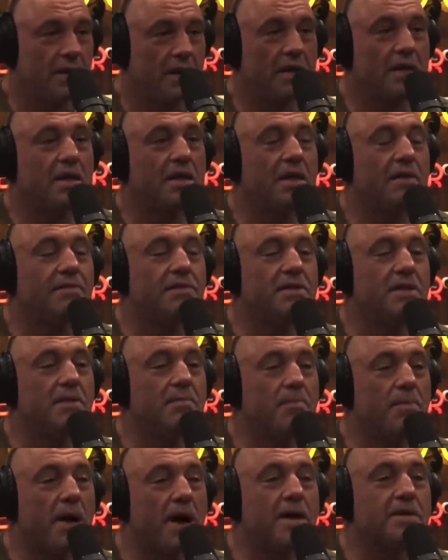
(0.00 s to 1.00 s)
It gives
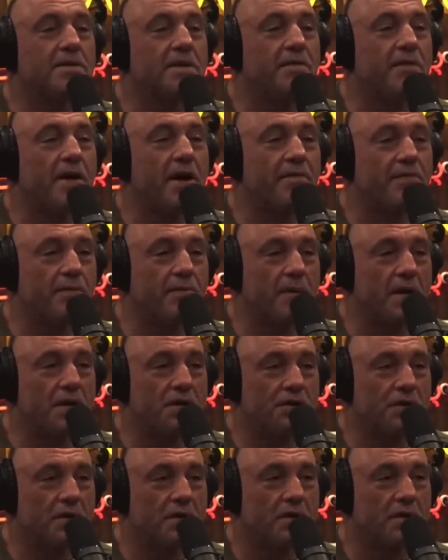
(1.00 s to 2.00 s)
them positive
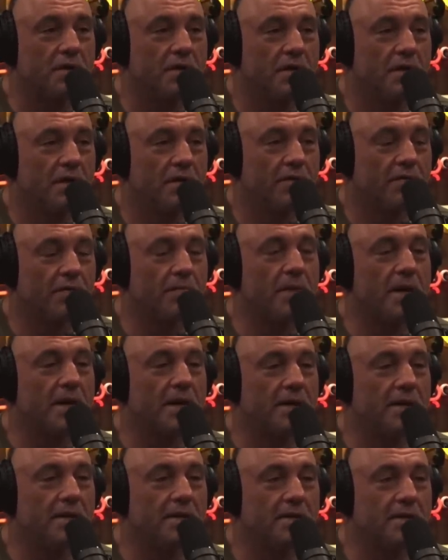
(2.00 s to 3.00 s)
affirmation for
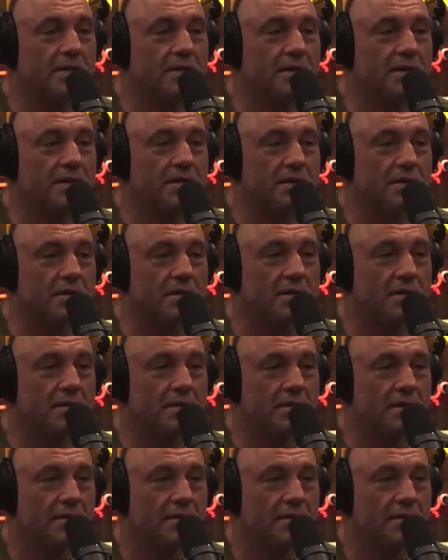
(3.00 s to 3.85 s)
making these decisions.